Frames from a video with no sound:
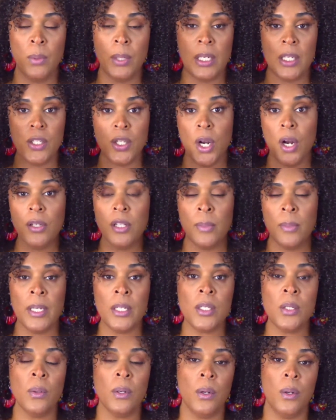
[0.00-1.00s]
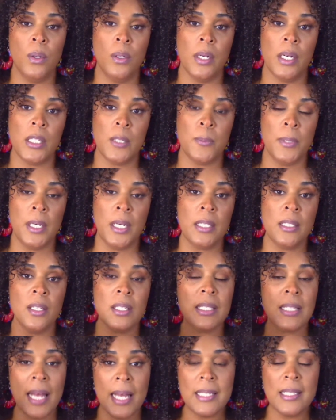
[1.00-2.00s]
We can turn them into a course because
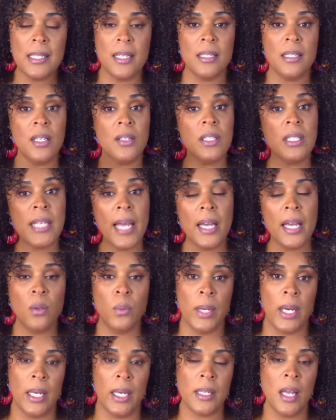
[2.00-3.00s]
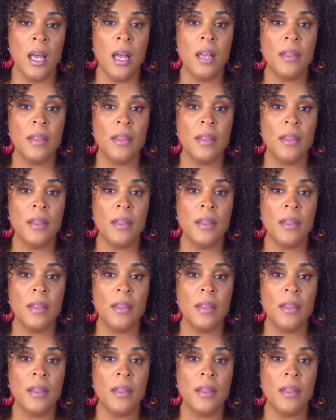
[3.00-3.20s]
there's lessons, there's takeaways,